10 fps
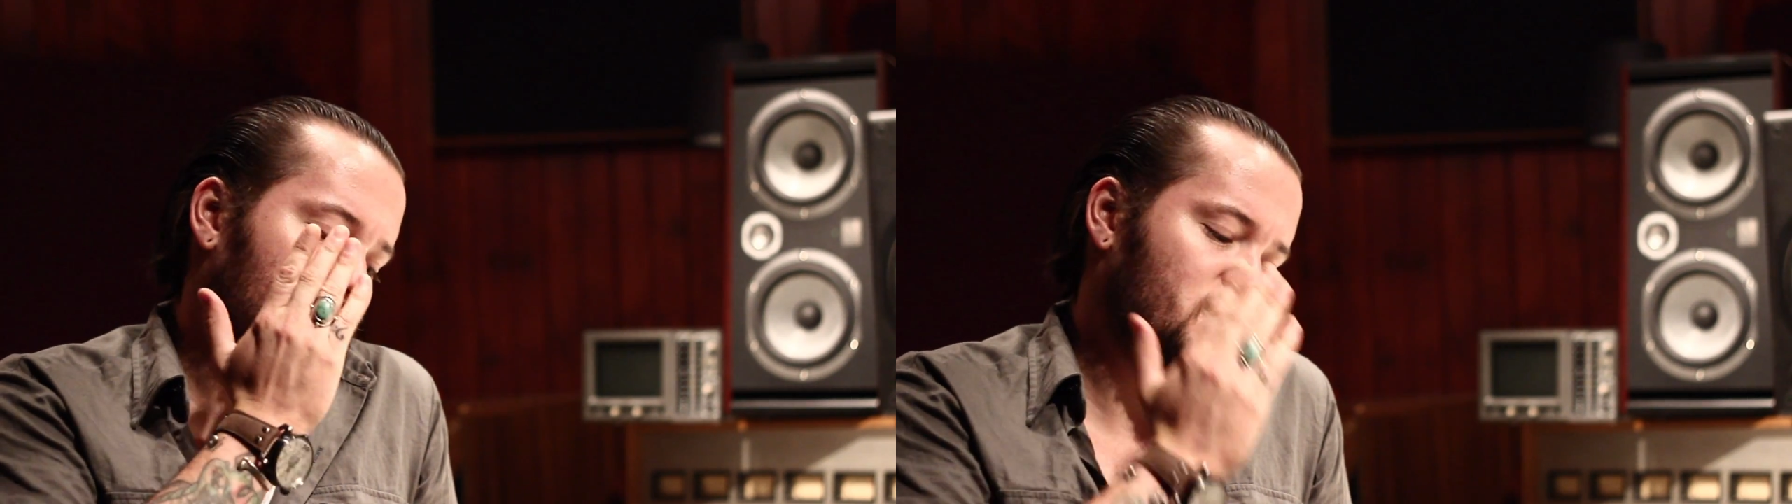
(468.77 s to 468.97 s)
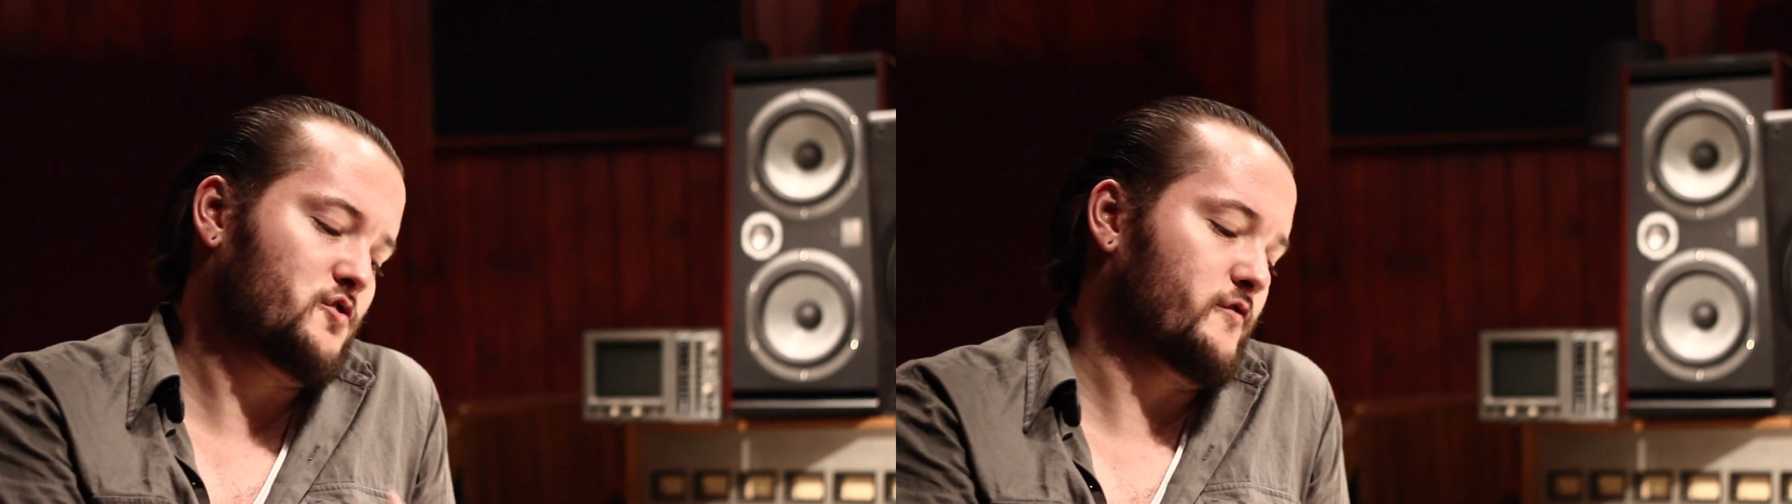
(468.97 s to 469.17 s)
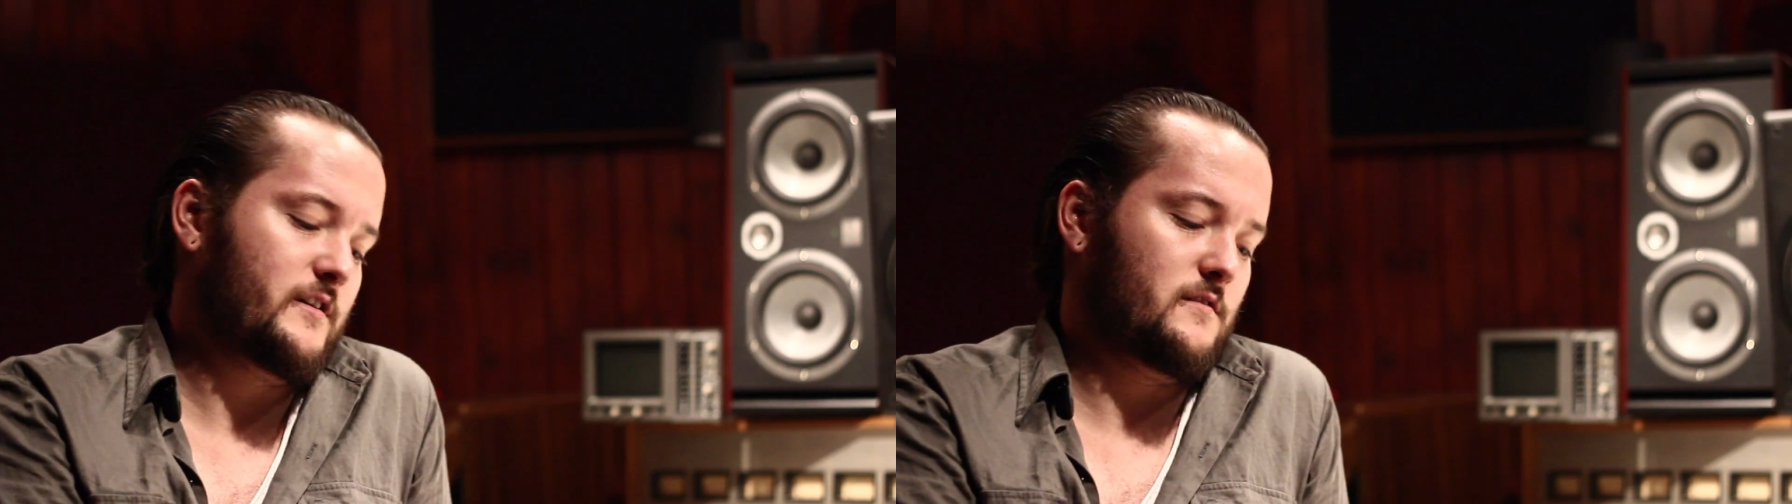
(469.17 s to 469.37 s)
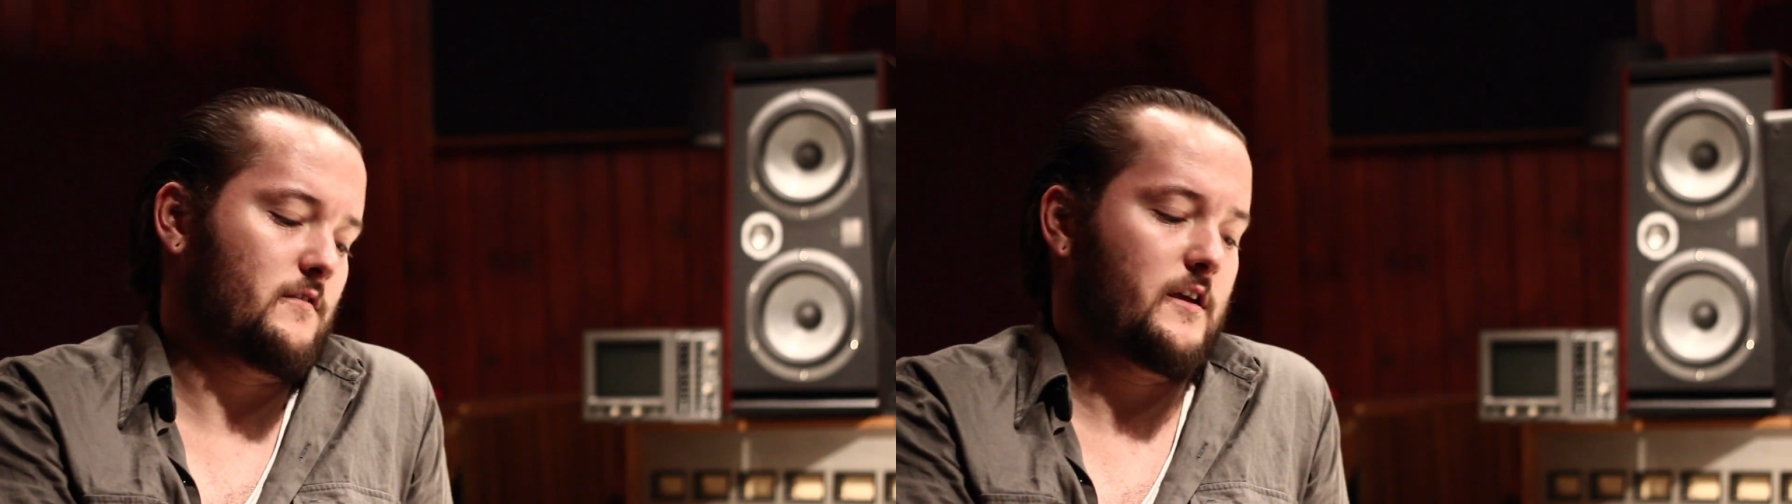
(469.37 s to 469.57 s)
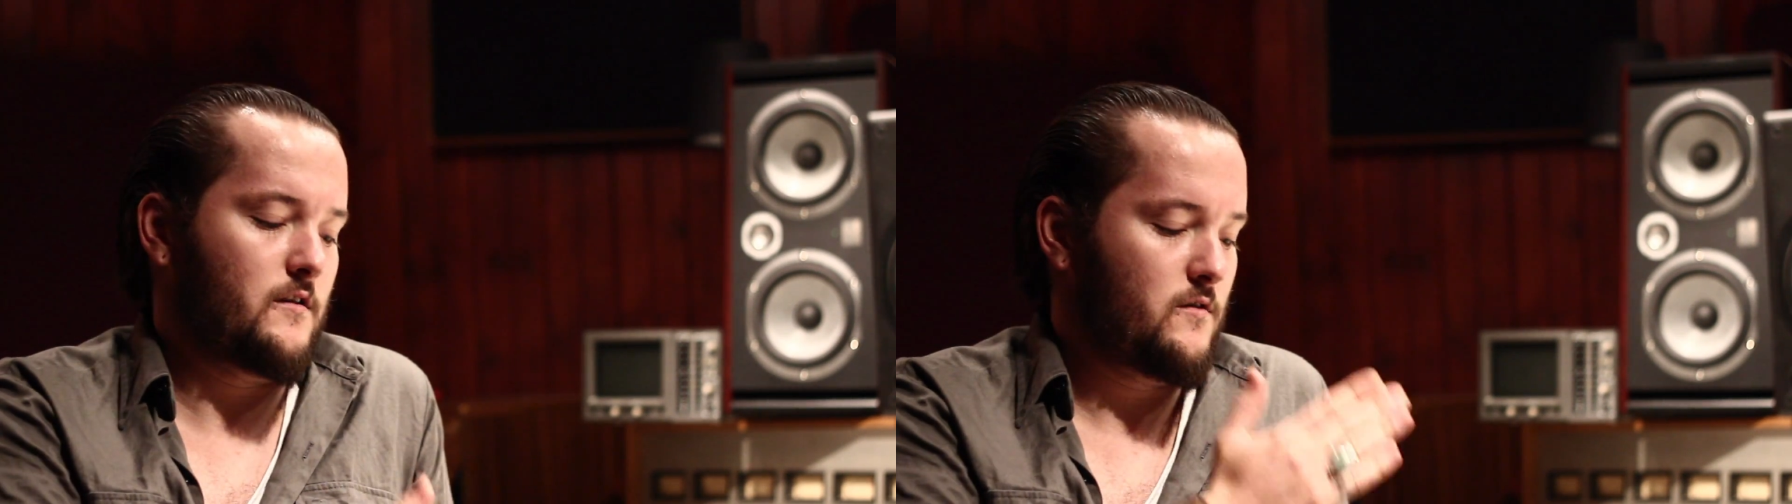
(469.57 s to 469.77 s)
a strict,
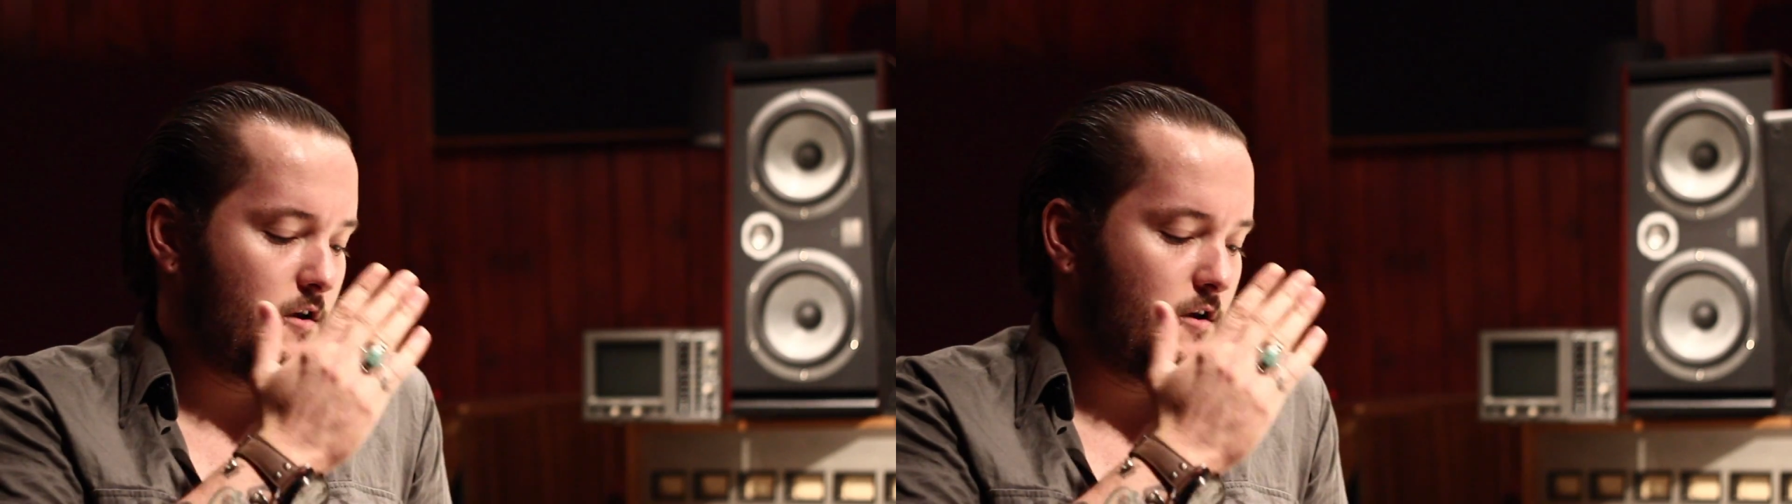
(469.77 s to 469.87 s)
like,